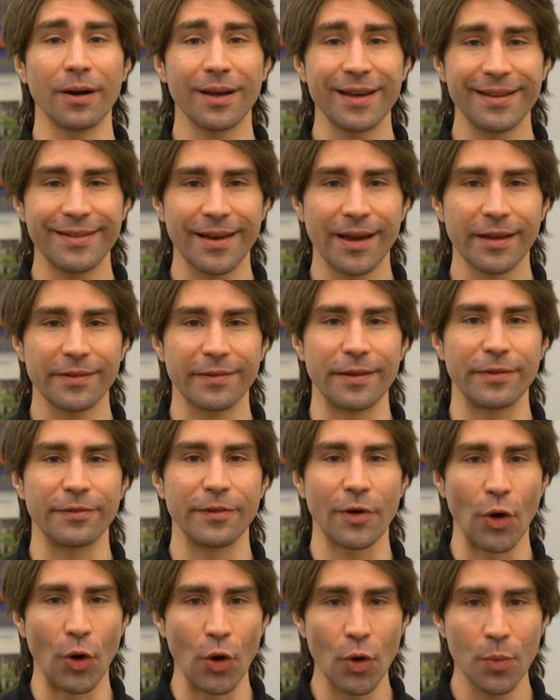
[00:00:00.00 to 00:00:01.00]
architects
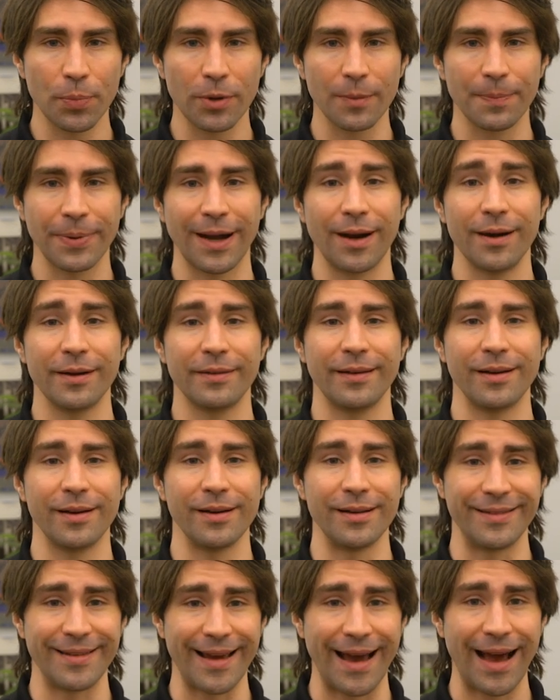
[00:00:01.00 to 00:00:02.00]
its own
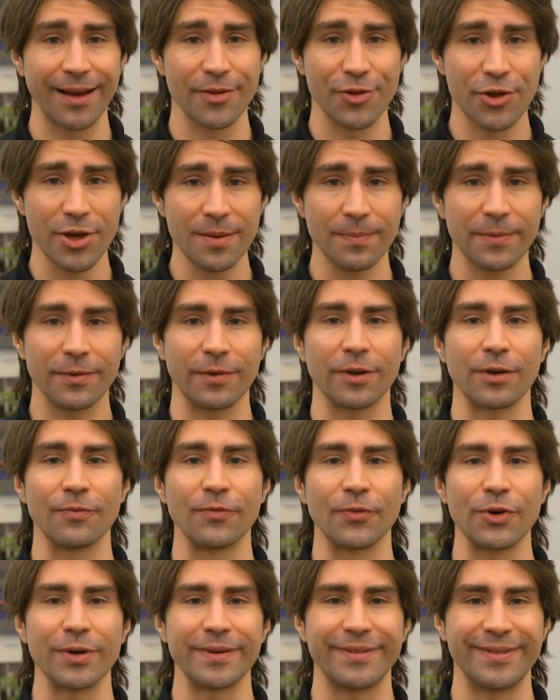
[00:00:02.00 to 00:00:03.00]
proprietary DAC chip to
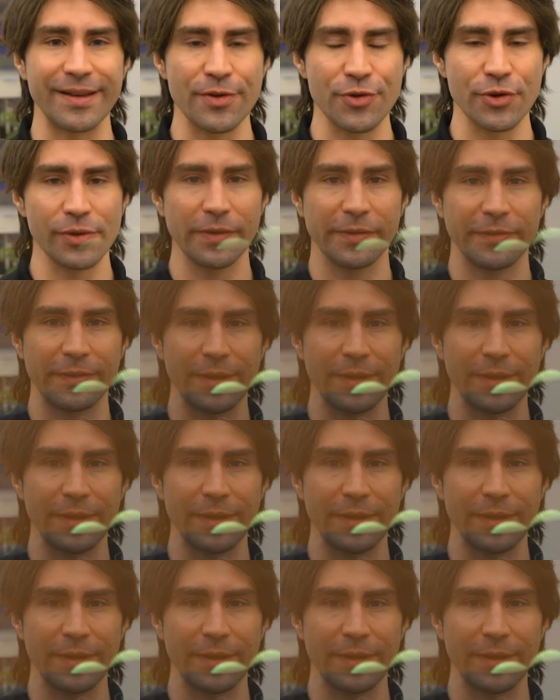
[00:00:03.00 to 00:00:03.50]
convert digital